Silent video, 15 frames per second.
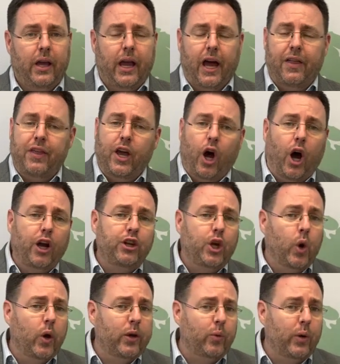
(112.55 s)
and the
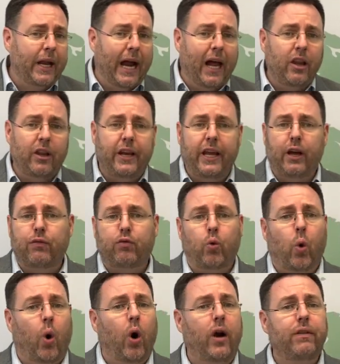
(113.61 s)
ongoing reality of
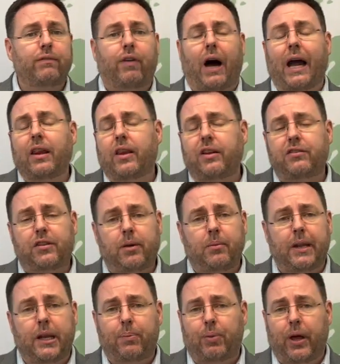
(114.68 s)
war and violence in
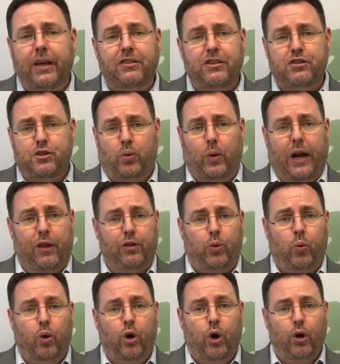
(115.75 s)
many places around the
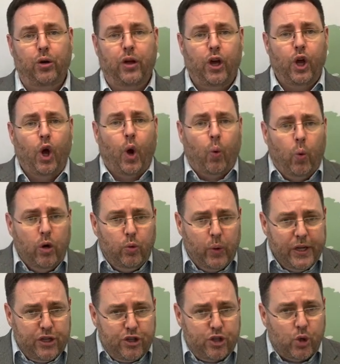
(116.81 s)
world, would
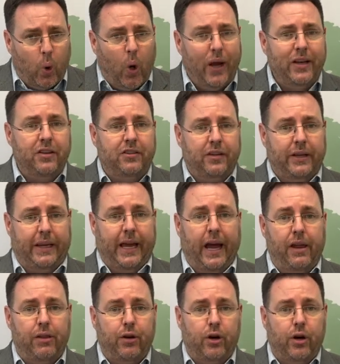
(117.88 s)
we join
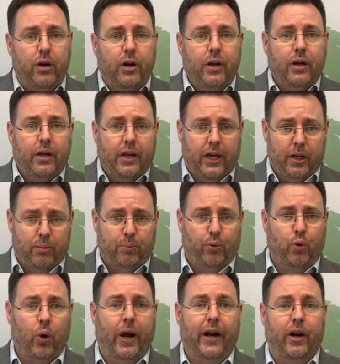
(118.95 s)
together in
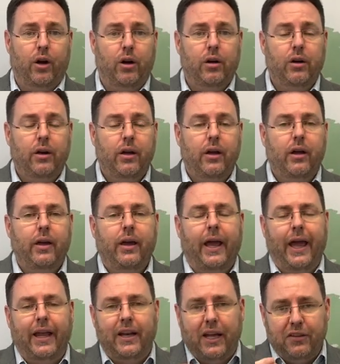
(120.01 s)
prayer
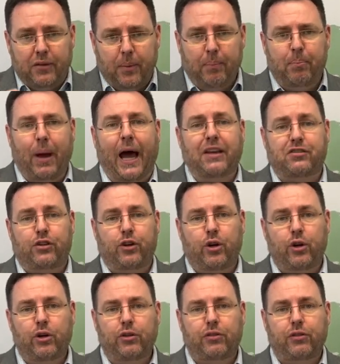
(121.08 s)
and as
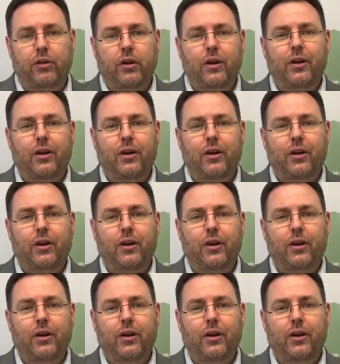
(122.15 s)
ambassadors